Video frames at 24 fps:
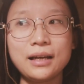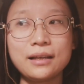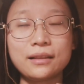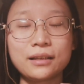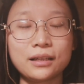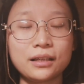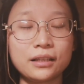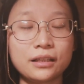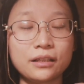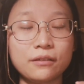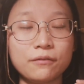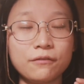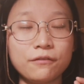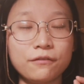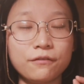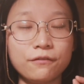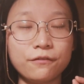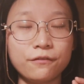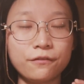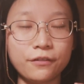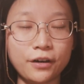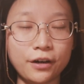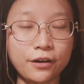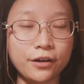I think the
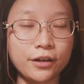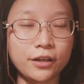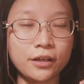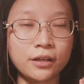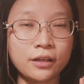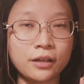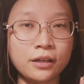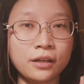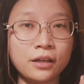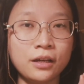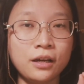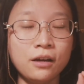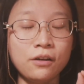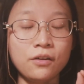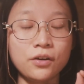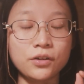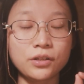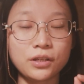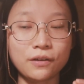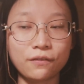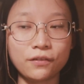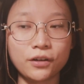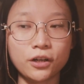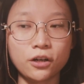very
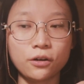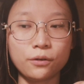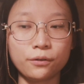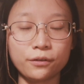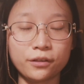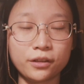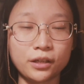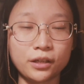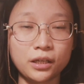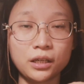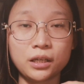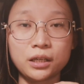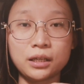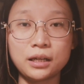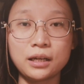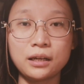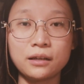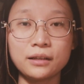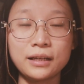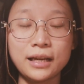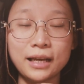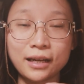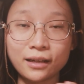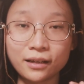difficult thing
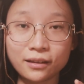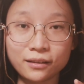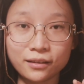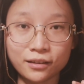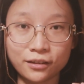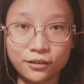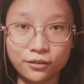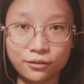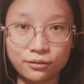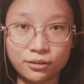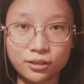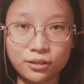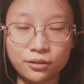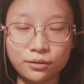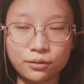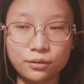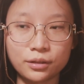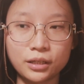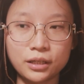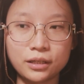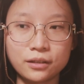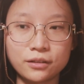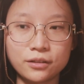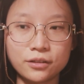on anything you do
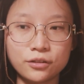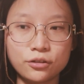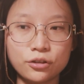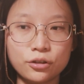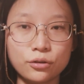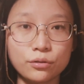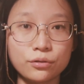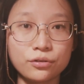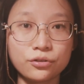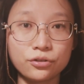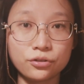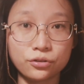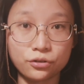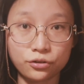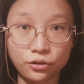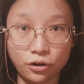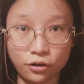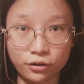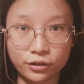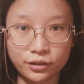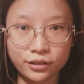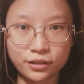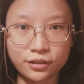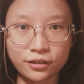is to
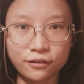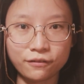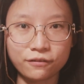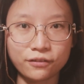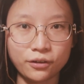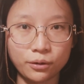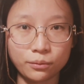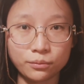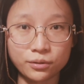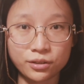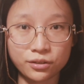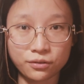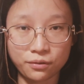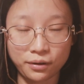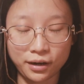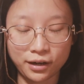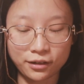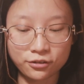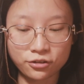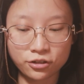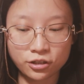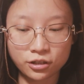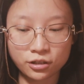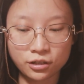start from
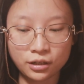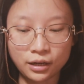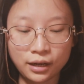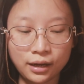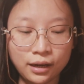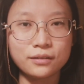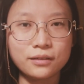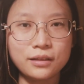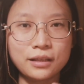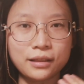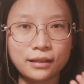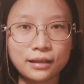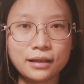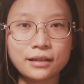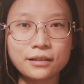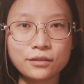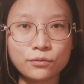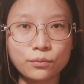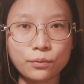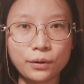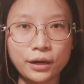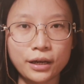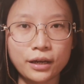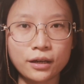scratch. In
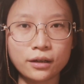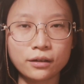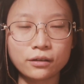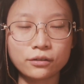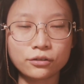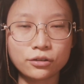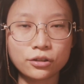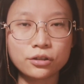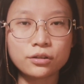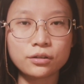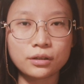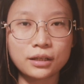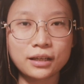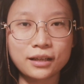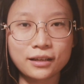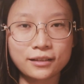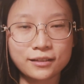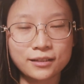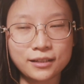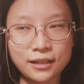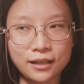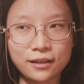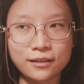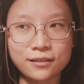this way, in a
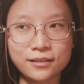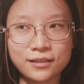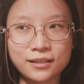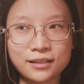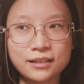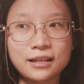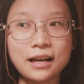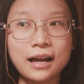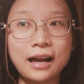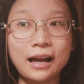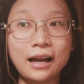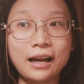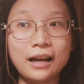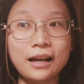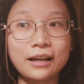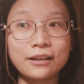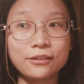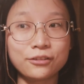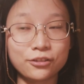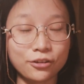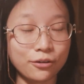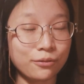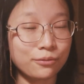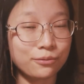sense, I
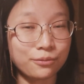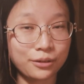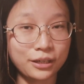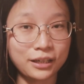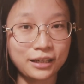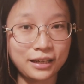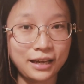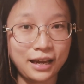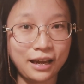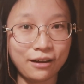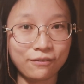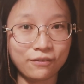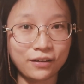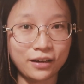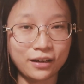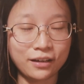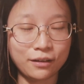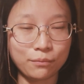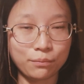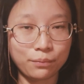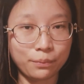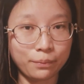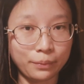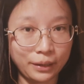don't really have
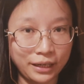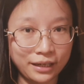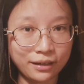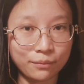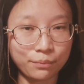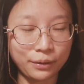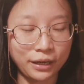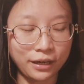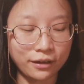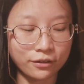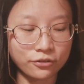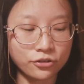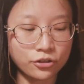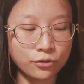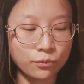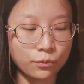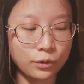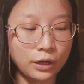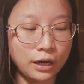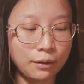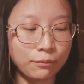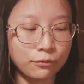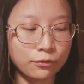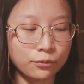any blank page.
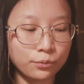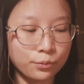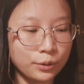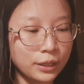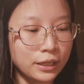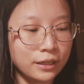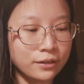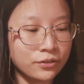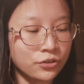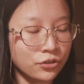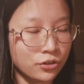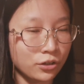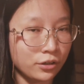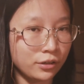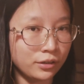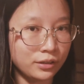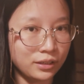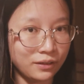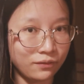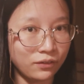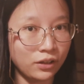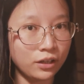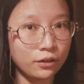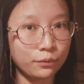When I really start
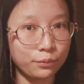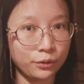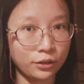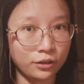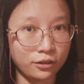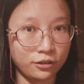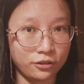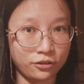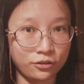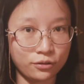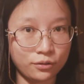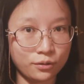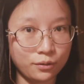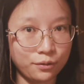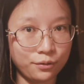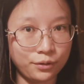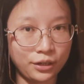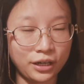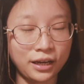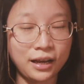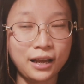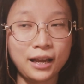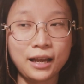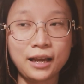developing the
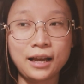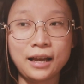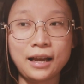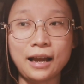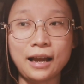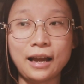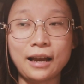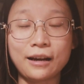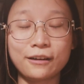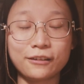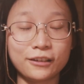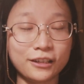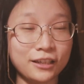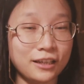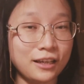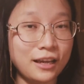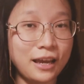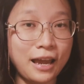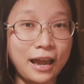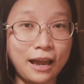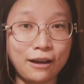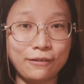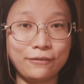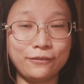story, I already
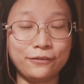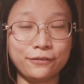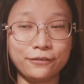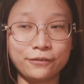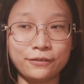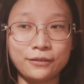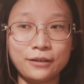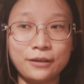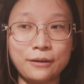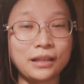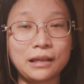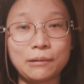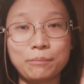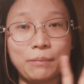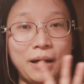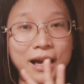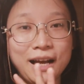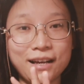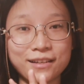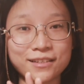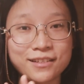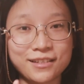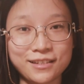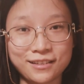have the
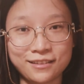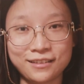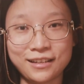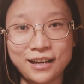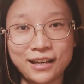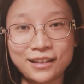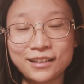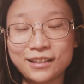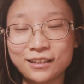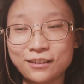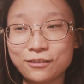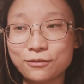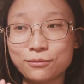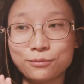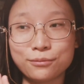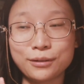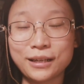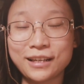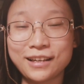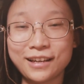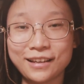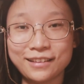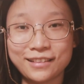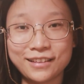past Nani
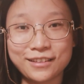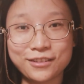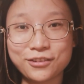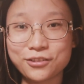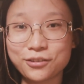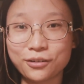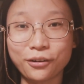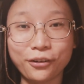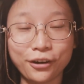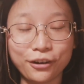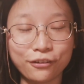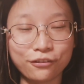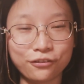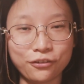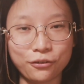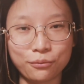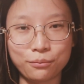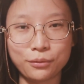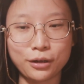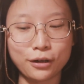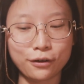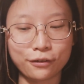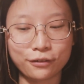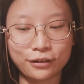written the story for
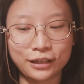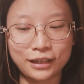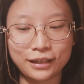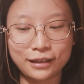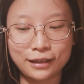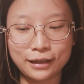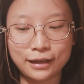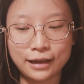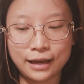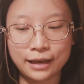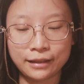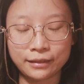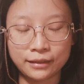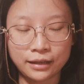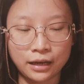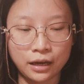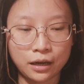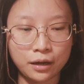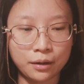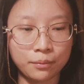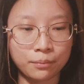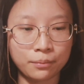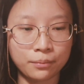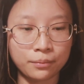me already, and that
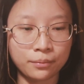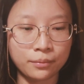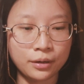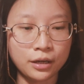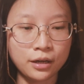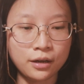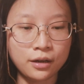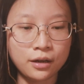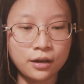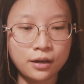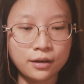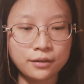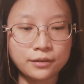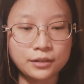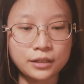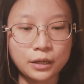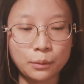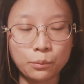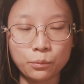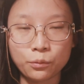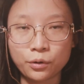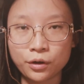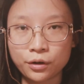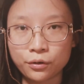I'm
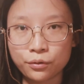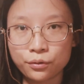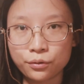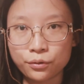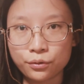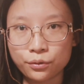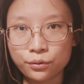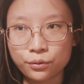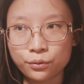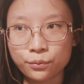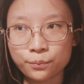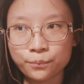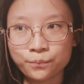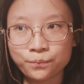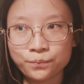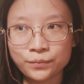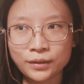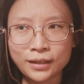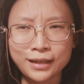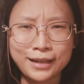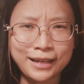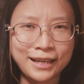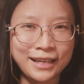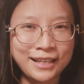someone who
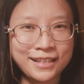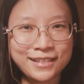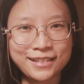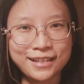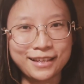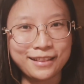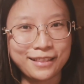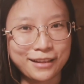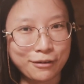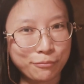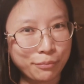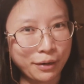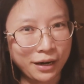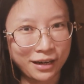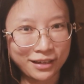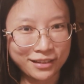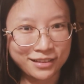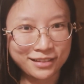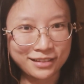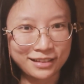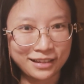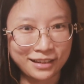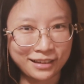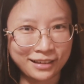isn't the
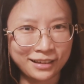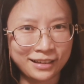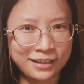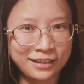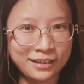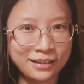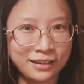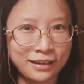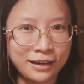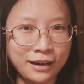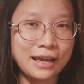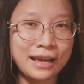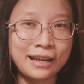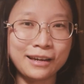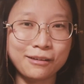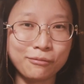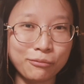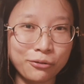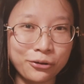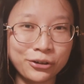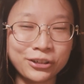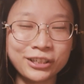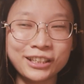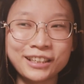past Nani
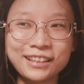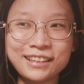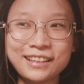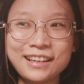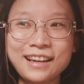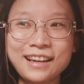anymore,